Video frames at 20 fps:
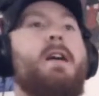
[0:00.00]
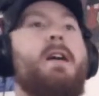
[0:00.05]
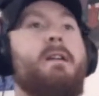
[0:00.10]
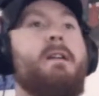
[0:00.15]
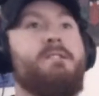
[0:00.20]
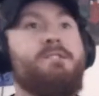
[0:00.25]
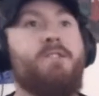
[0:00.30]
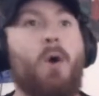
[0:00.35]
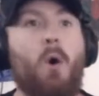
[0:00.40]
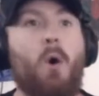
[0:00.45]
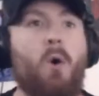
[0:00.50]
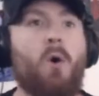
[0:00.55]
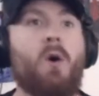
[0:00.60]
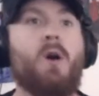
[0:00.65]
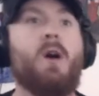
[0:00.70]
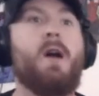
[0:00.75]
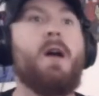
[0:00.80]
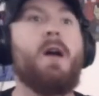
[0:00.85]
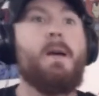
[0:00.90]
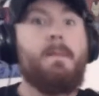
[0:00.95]

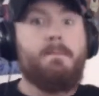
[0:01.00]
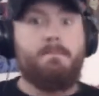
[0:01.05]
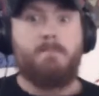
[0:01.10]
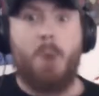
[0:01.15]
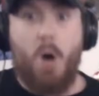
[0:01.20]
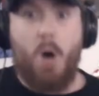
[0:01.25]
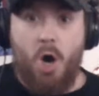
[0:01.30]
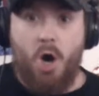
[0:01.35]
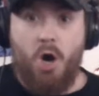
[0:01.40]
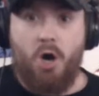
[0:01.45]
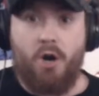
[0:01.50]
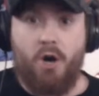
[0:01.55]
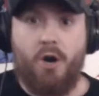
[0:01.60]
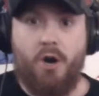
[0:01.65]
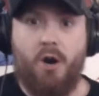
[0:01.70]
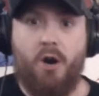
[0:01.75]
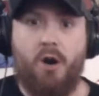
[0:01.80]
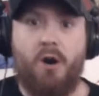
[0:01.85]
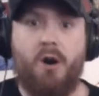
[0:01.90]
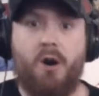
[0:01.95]
for
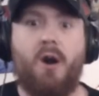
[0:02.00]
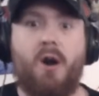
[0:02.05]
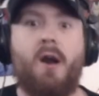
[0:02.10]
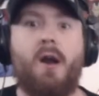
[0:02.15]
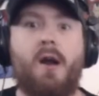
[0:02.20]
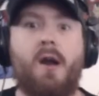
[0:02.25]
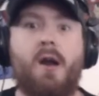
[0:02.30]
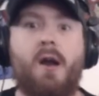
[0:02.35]
murder.